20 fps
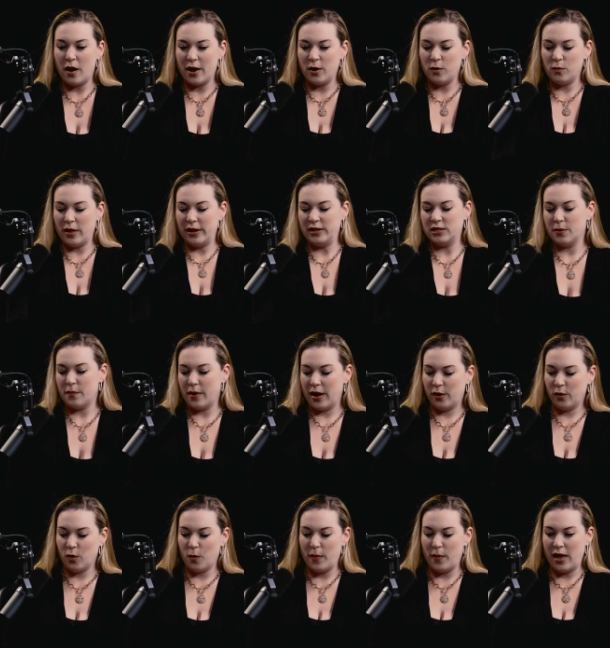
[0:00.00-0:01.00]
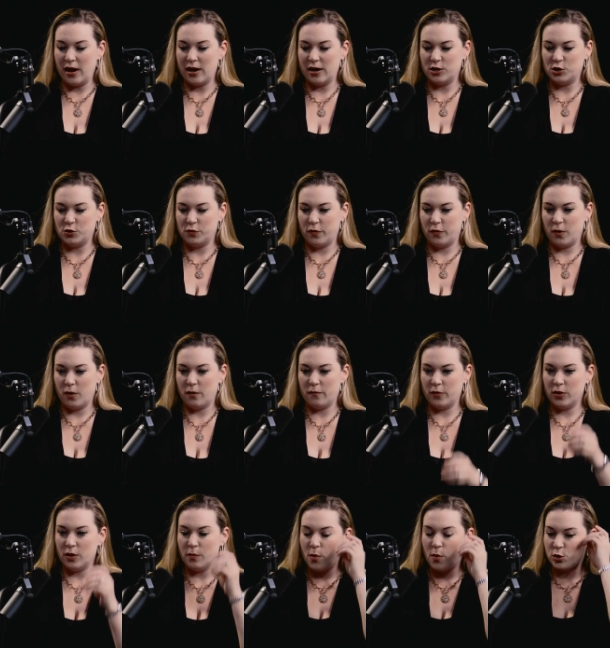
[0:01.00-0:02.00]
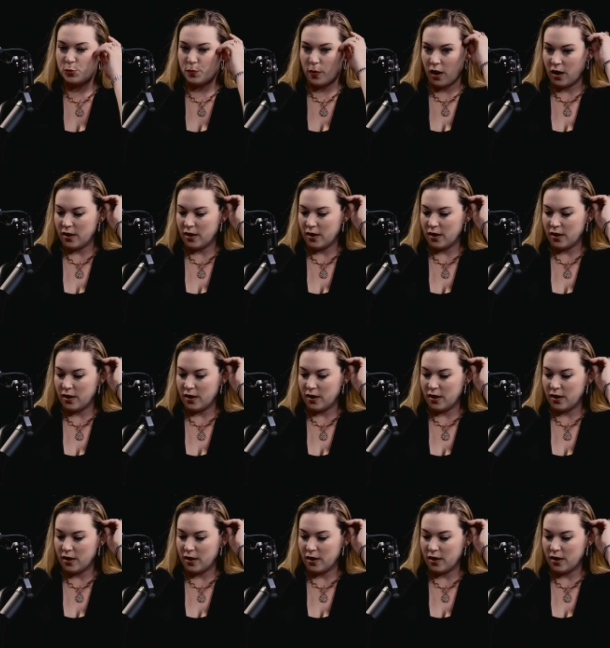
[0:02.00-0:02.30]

don't like to micromanage for for the most part.